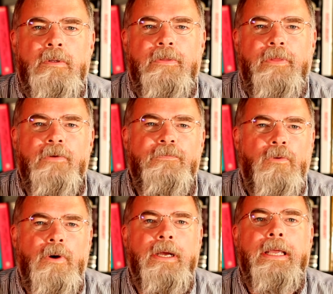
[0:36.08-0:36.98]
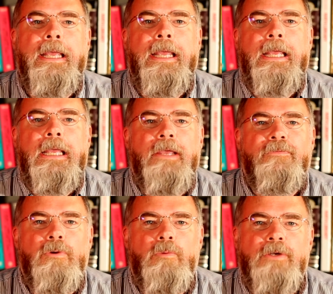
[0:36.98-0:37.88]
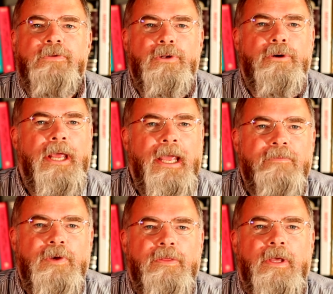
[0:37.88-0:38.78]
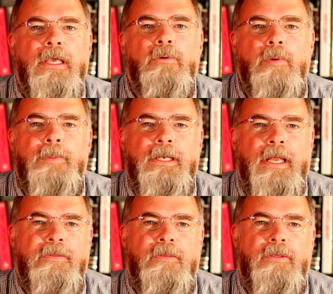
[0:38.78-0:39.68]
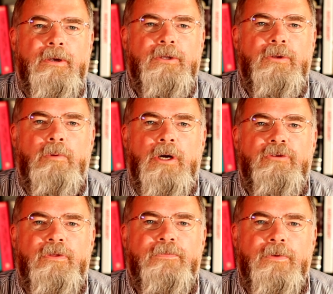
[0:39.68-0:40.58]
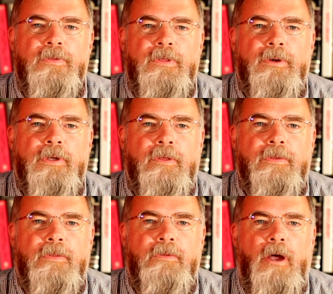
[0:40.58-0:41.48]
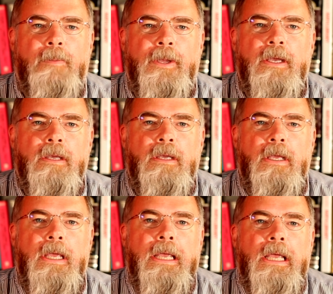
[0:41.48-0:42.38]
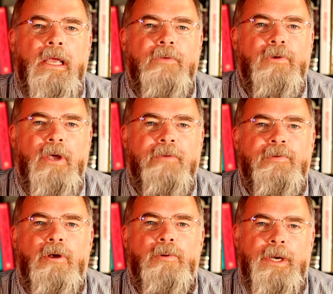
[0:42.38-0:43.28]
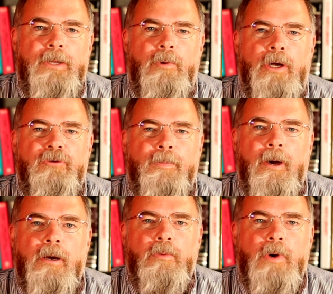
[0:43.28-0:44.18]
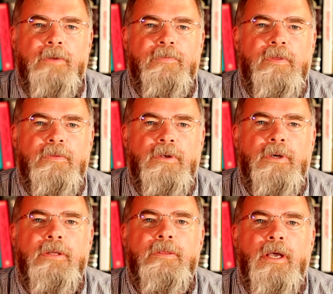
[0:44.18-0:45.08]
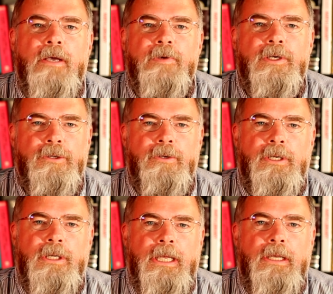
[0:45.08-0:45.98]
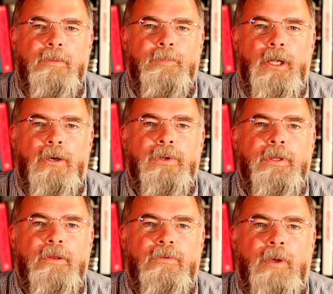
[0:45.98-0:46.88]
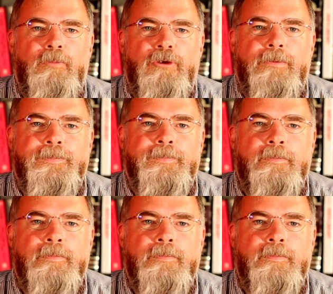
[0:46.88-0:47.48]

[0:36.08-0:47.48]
Therefore, if you want to learn everything, it will be necessary to watch the full series on this topic. If you haven't already watched part one of this series, I've included a link below in the description.